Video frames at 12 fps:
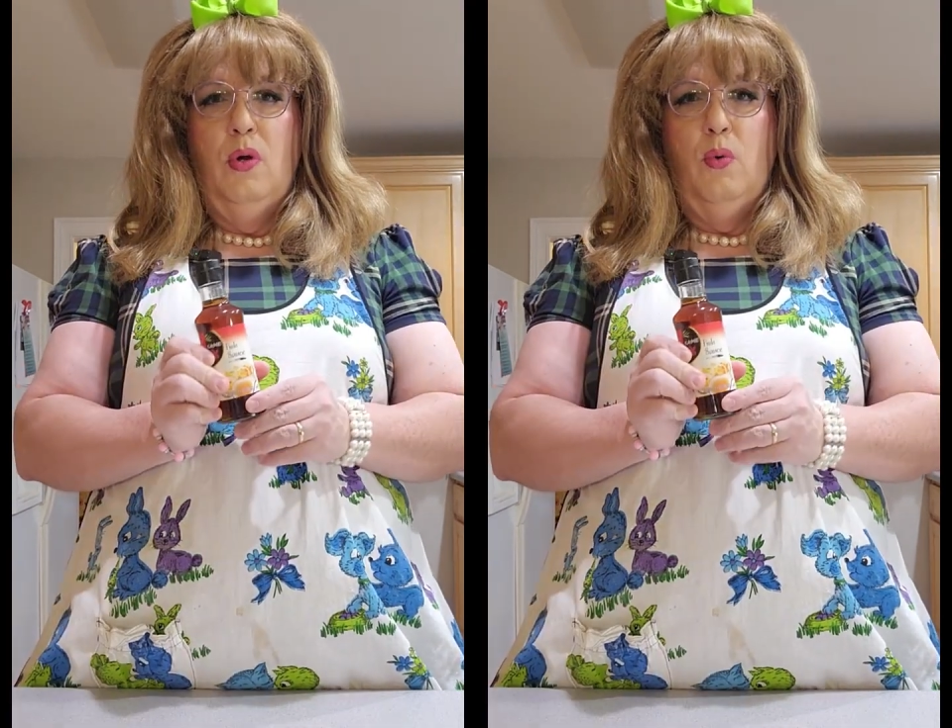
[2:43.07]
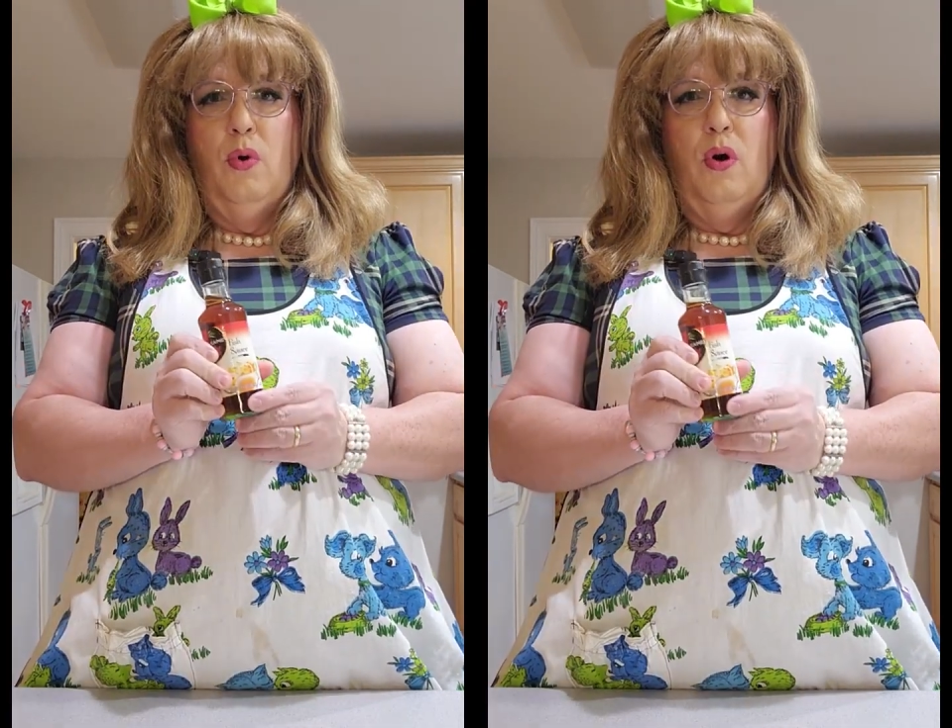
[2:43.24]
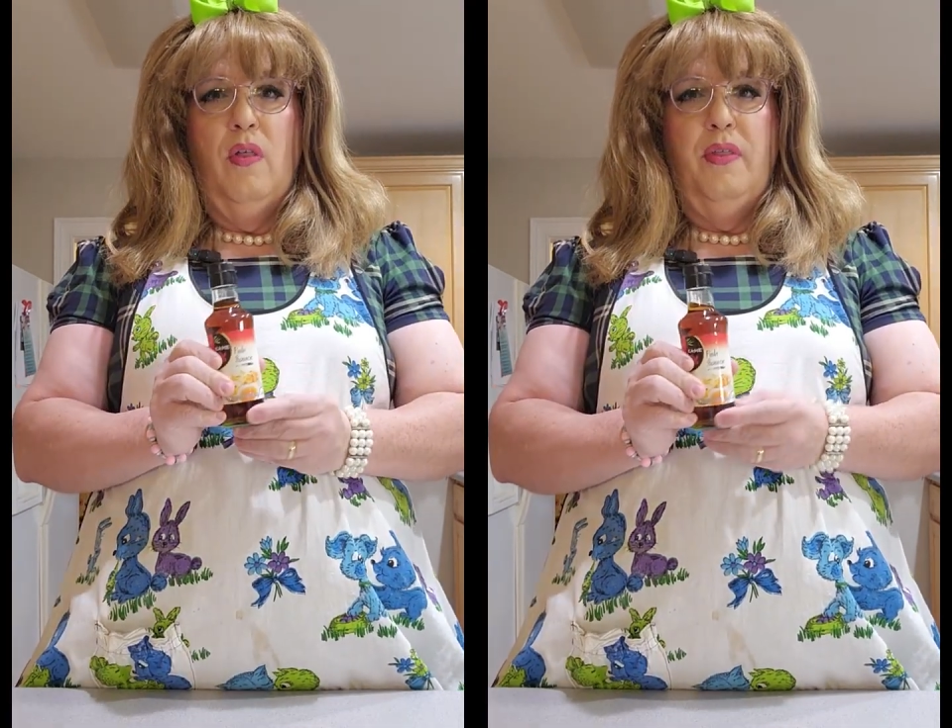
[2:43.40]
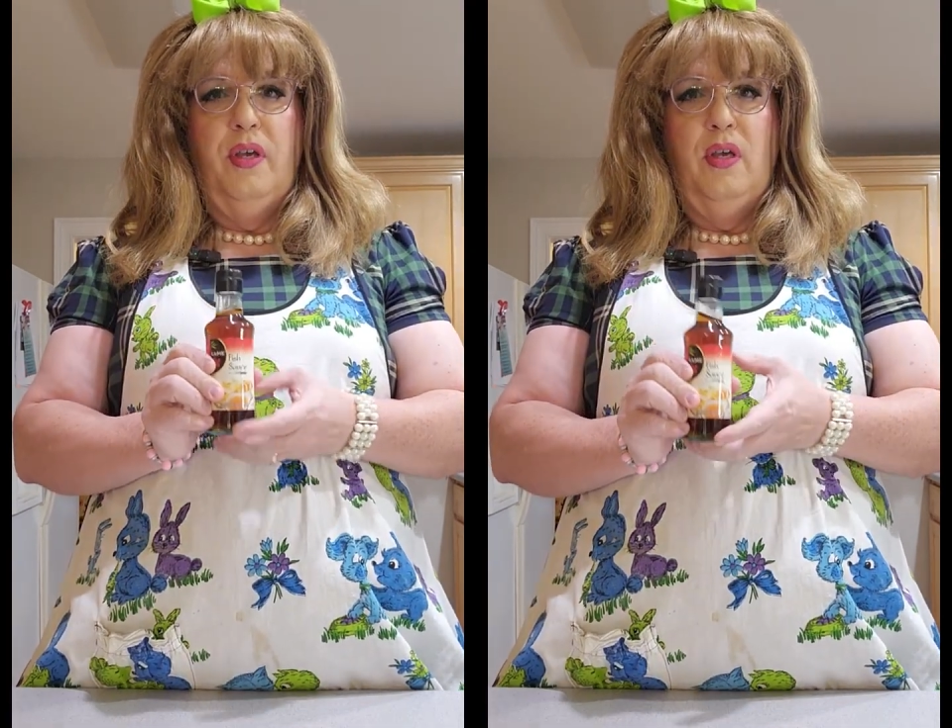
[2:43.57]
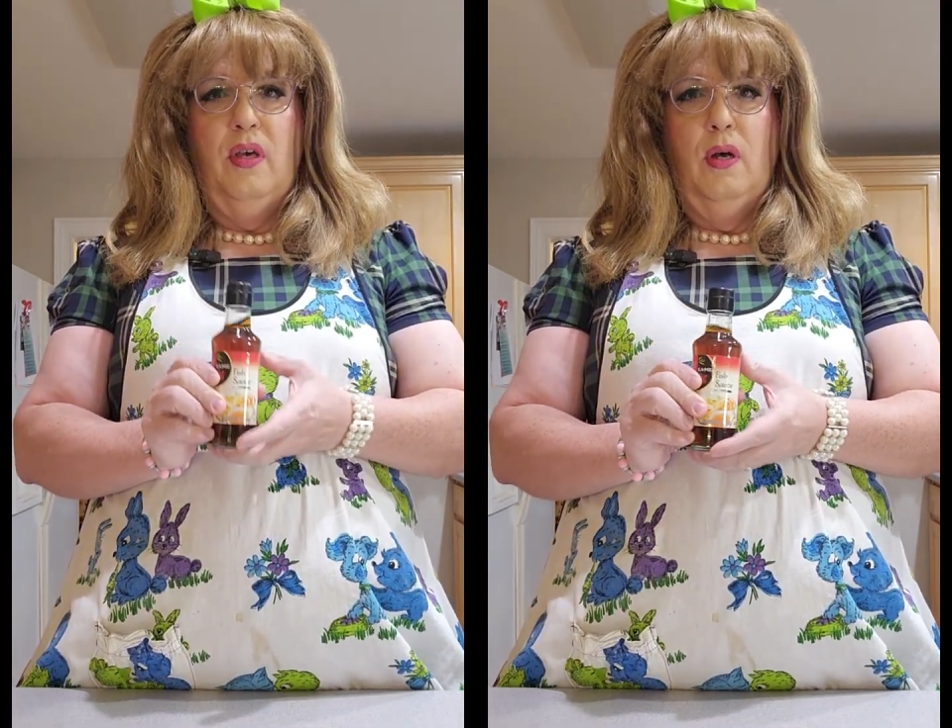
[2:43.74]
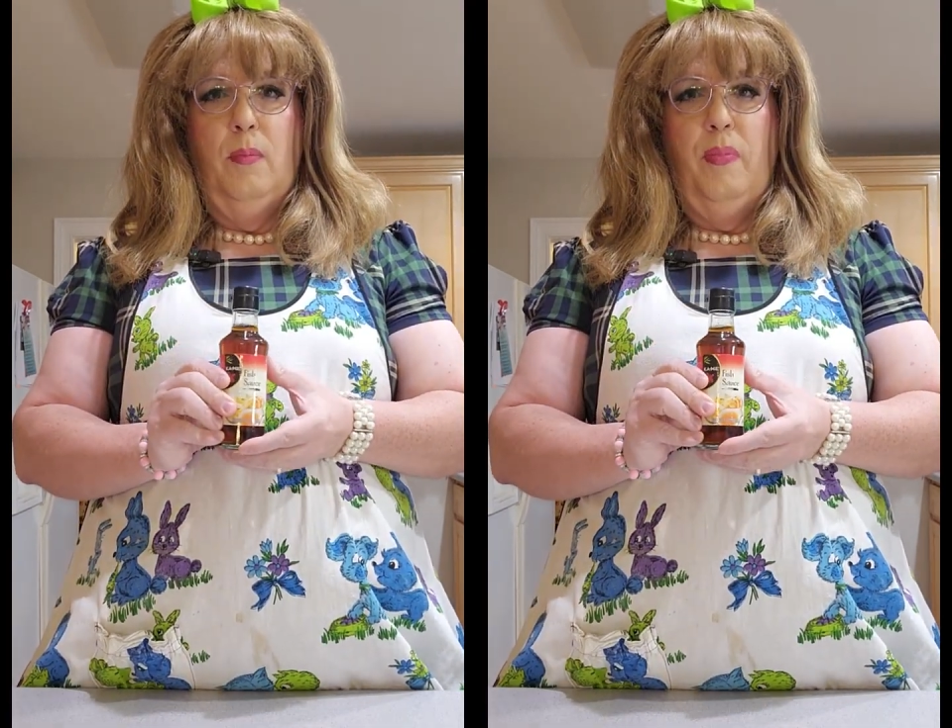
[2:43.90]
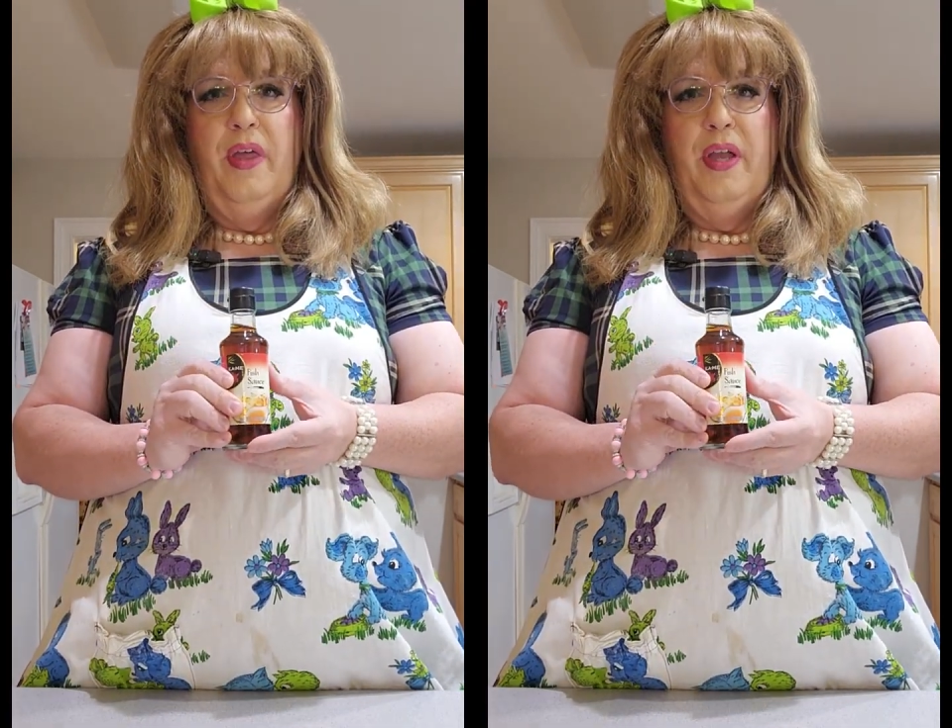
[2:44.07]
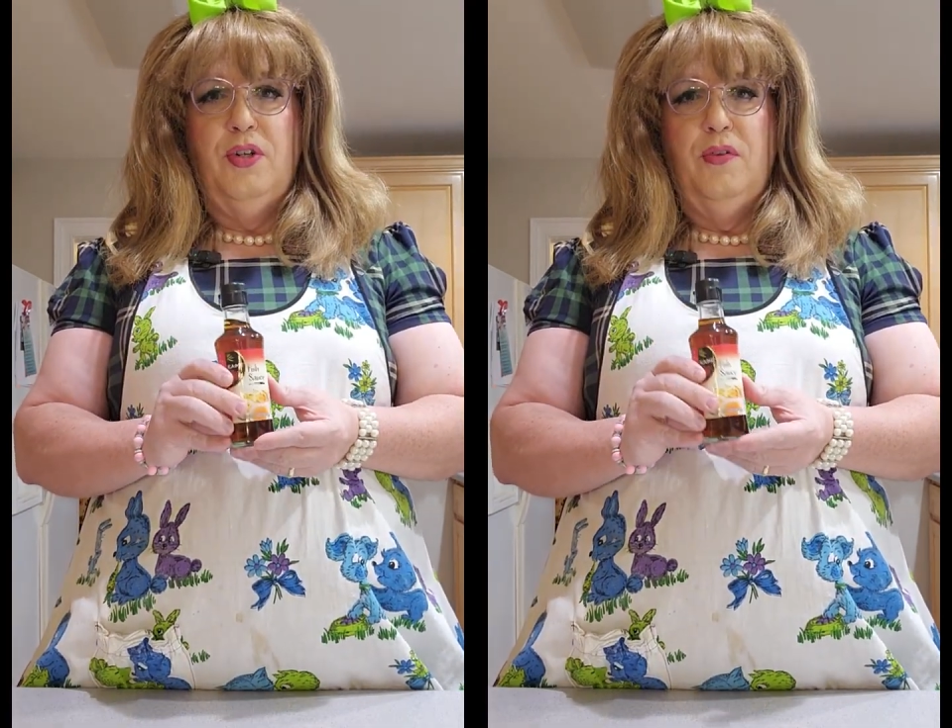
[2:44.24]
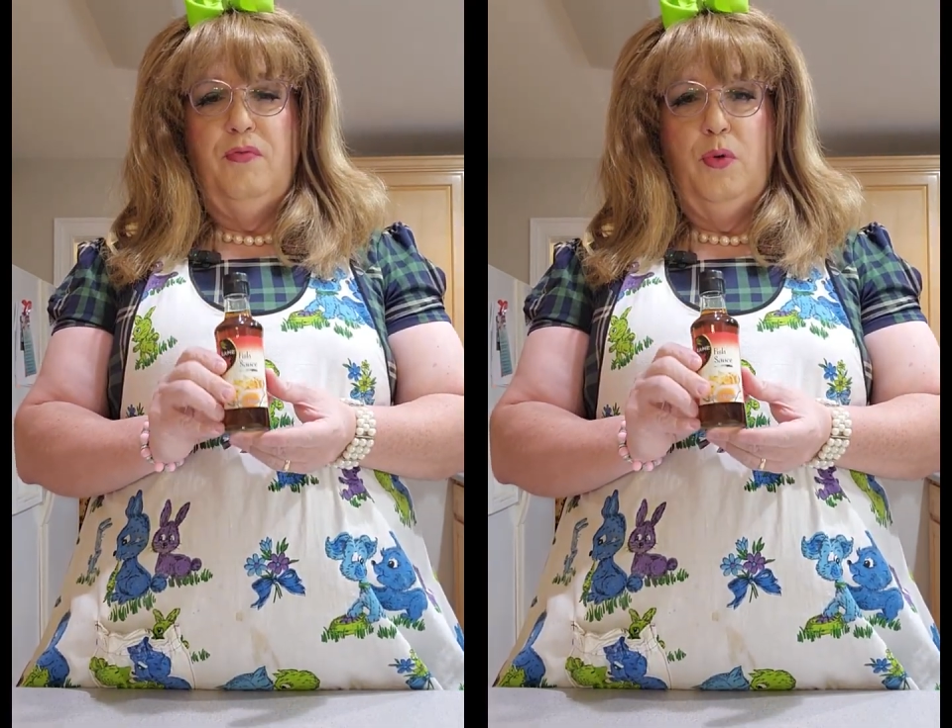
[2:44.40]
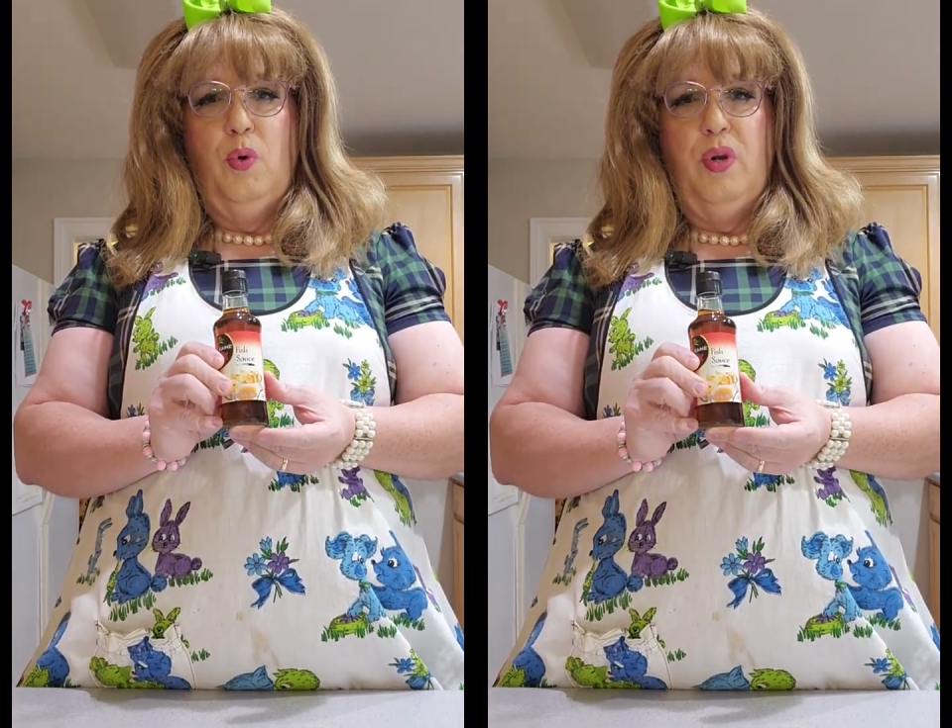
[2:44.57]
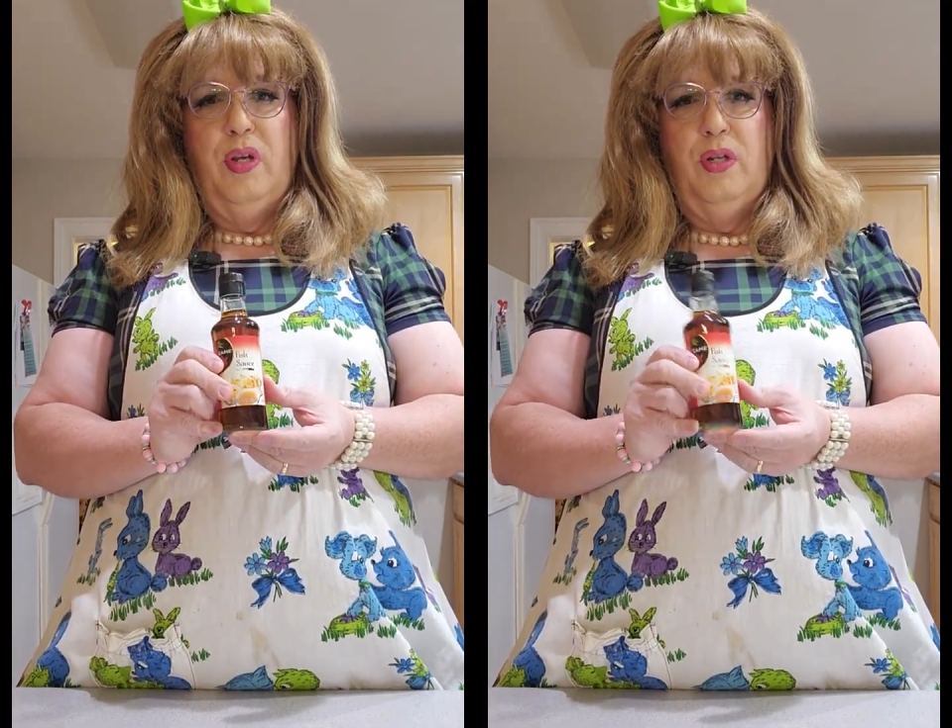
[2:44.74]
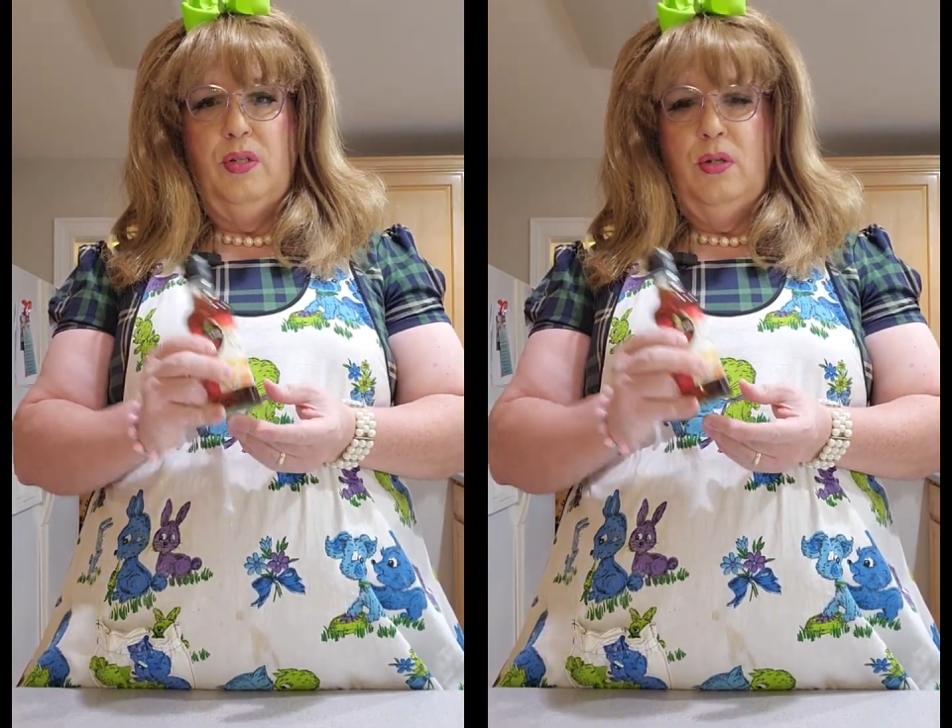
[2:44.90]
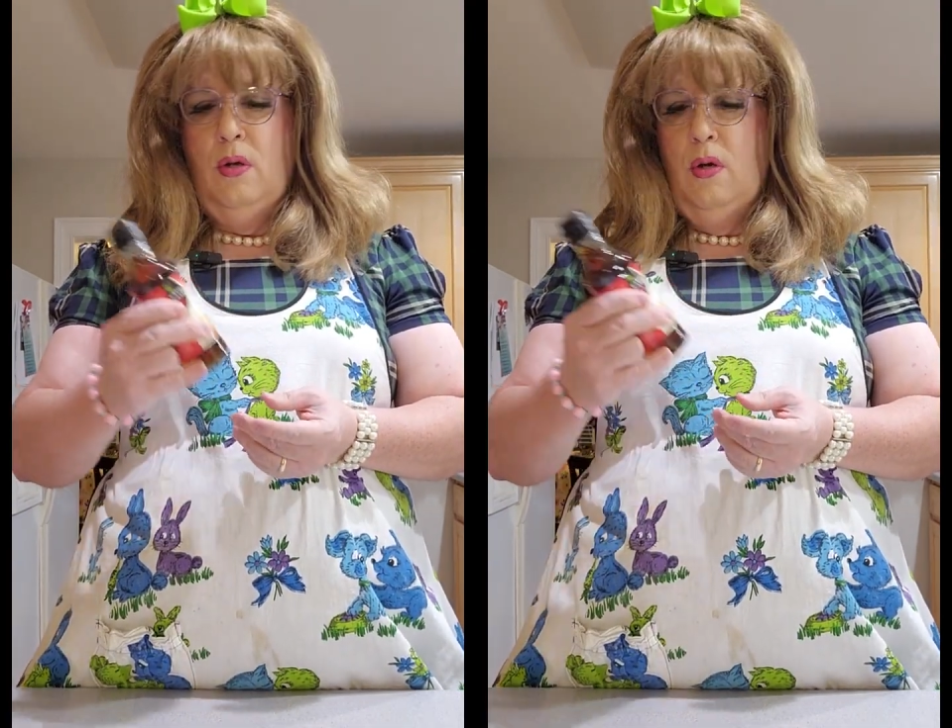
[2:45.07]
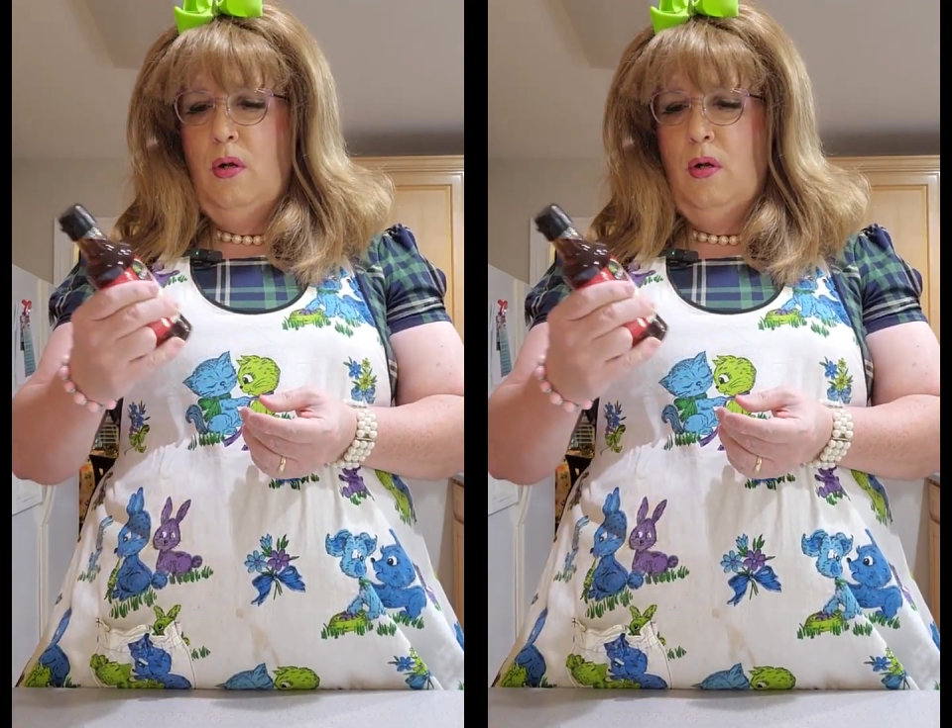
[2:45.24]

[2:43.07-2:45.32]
where all the Asian food is,